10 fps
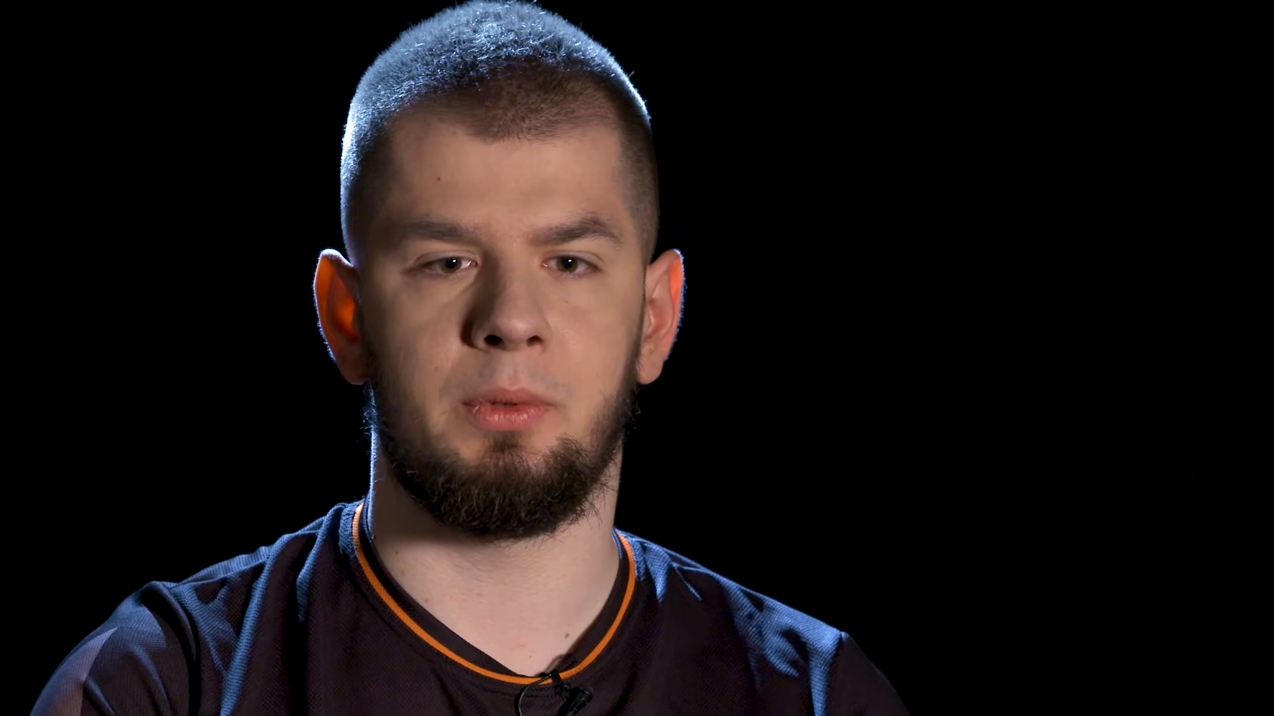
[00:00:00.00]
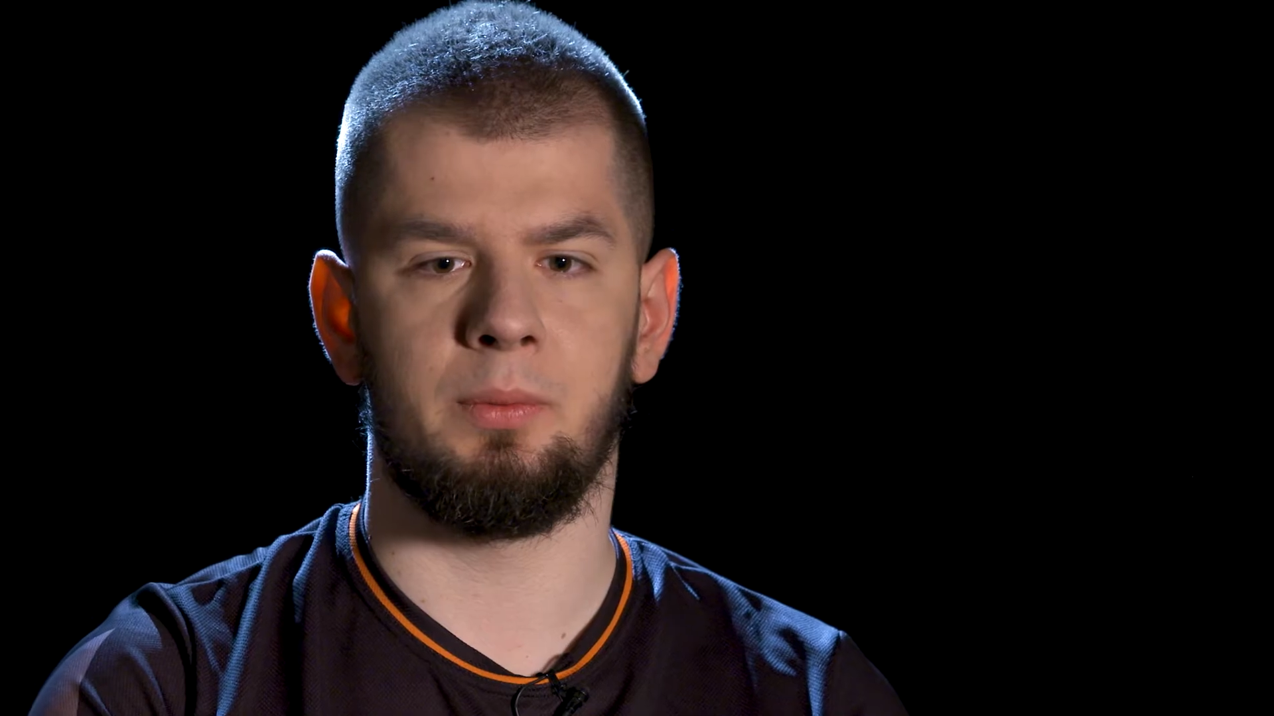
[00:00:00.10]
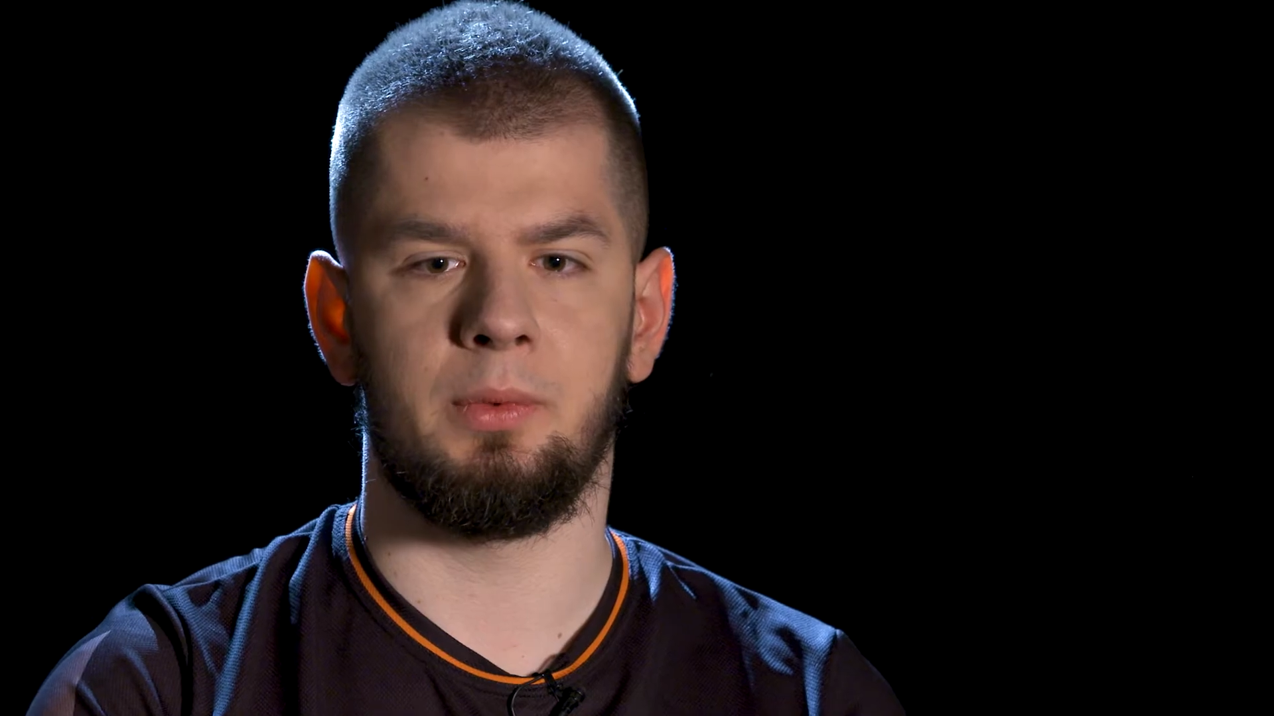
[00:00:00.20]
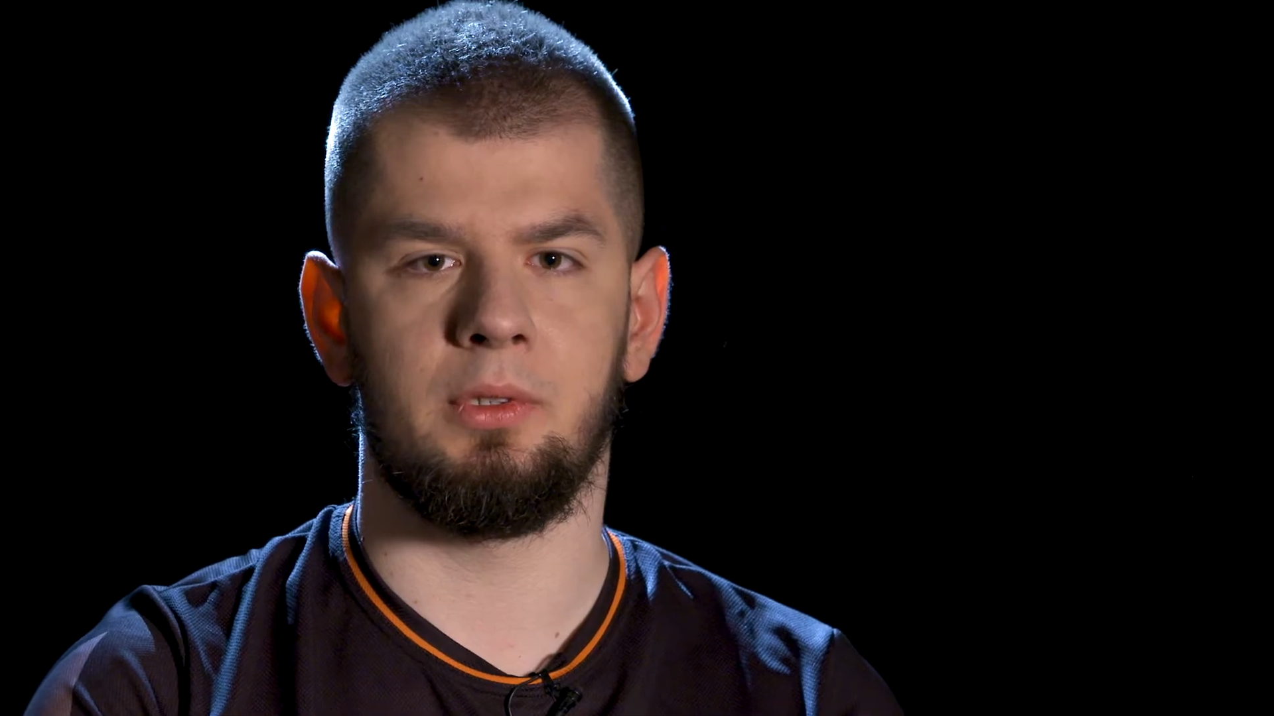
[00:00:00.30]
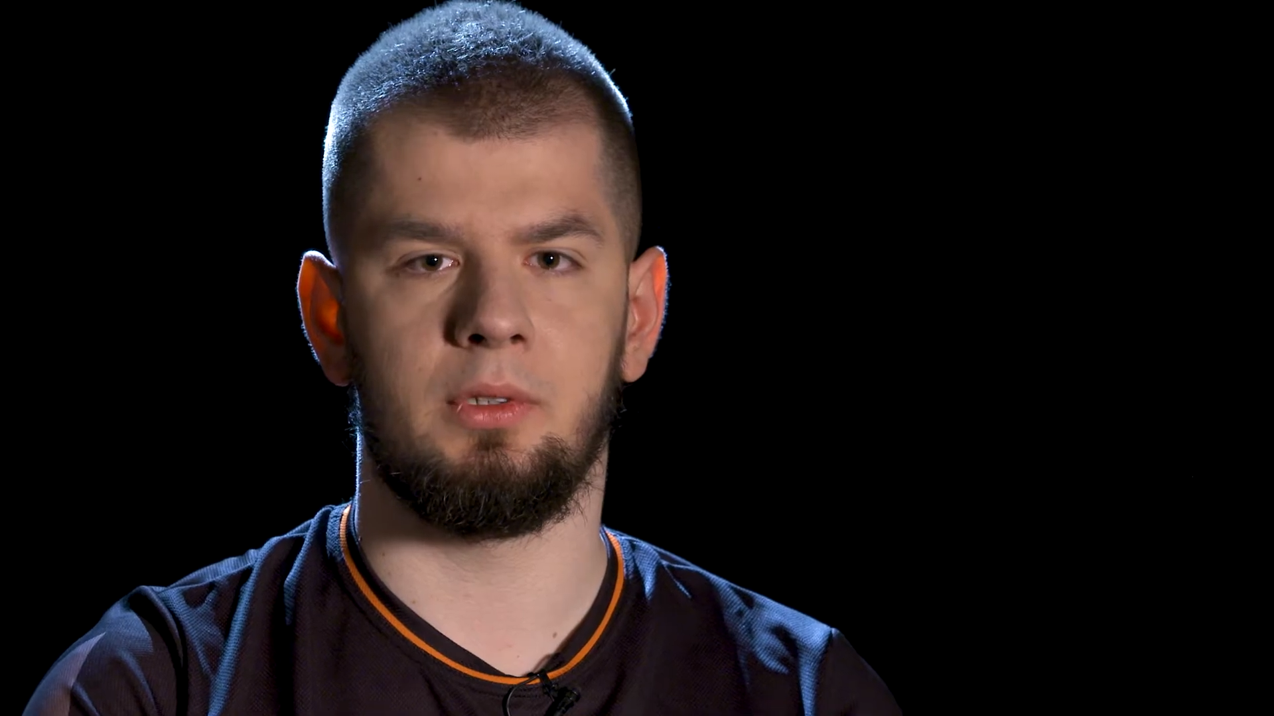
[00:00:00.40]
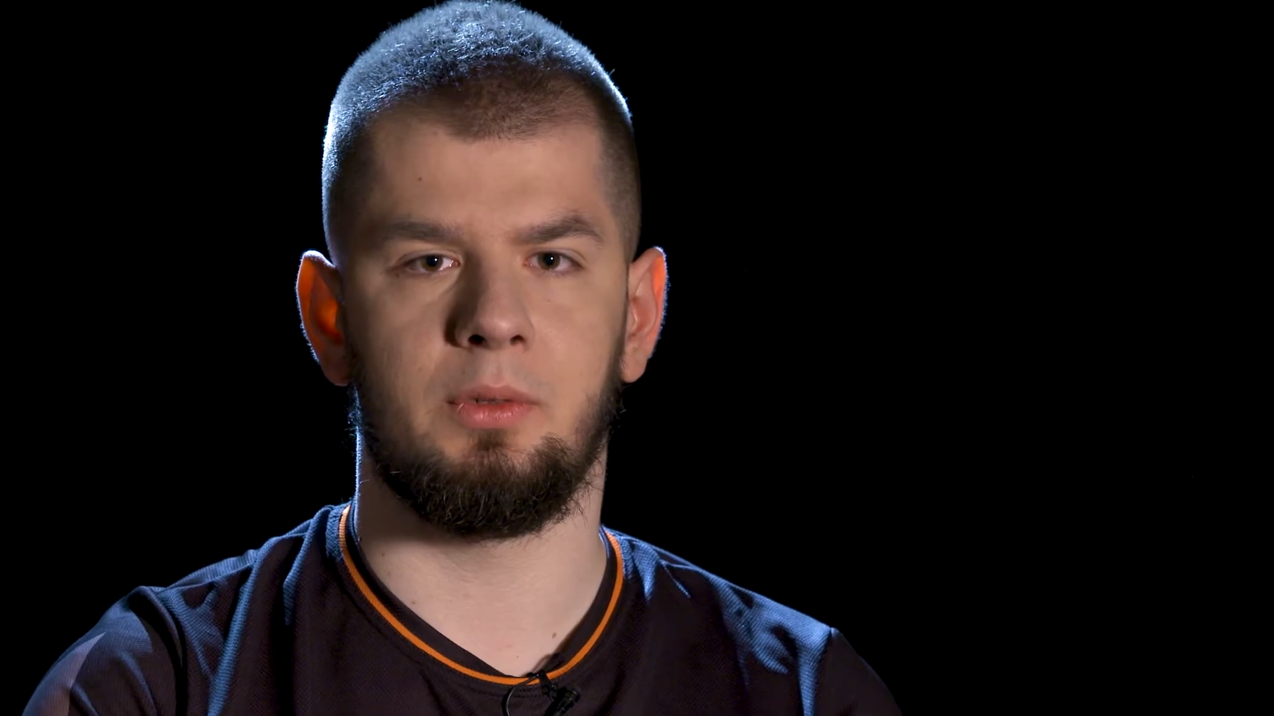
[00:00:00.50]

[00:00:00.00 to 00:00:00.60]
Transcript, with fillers: will, be,